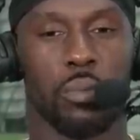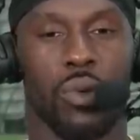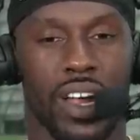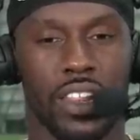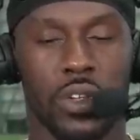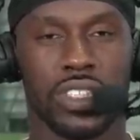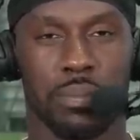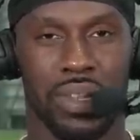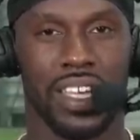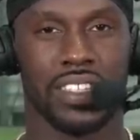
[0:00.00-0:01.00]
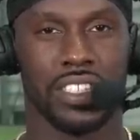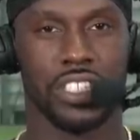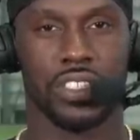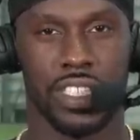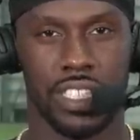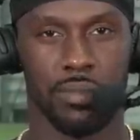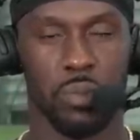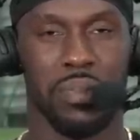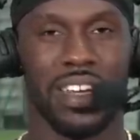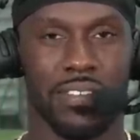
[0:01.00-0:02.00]
bring those plays into your team. You
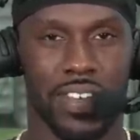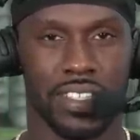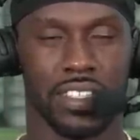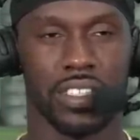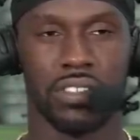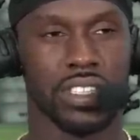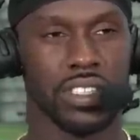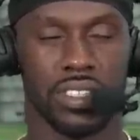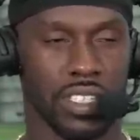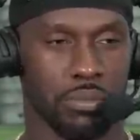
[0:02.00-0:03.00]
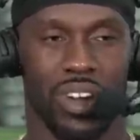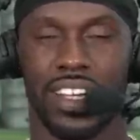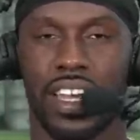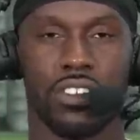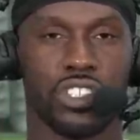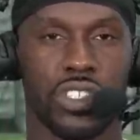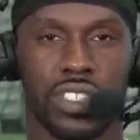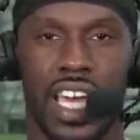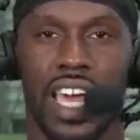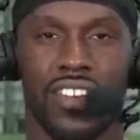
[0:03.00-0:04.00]
manifest it. So just breaking down drills
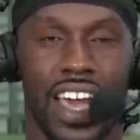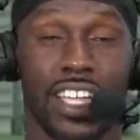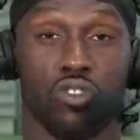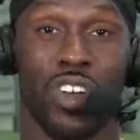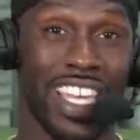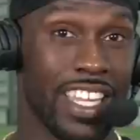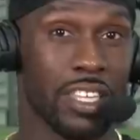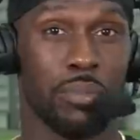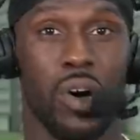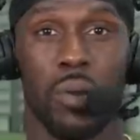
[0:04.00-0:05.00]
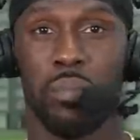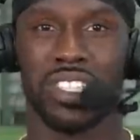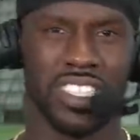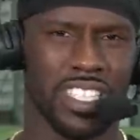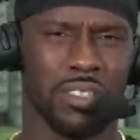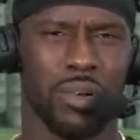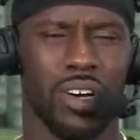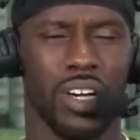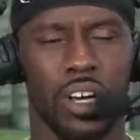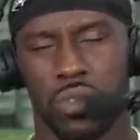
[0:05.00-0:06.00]
and having guys raking at the ball and punching at the
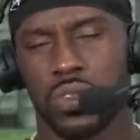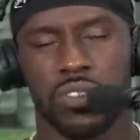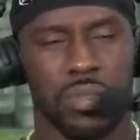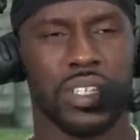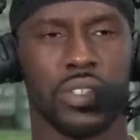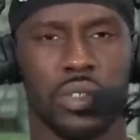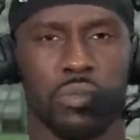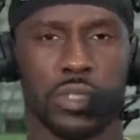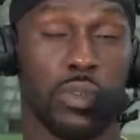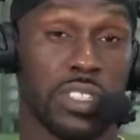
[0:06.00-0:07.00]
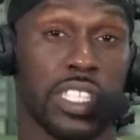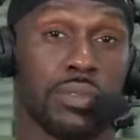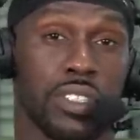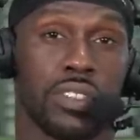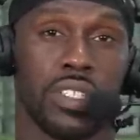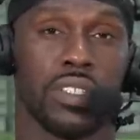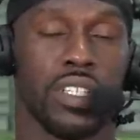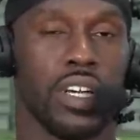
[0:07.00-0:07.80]
ball, which we've been doing, which most teams do. So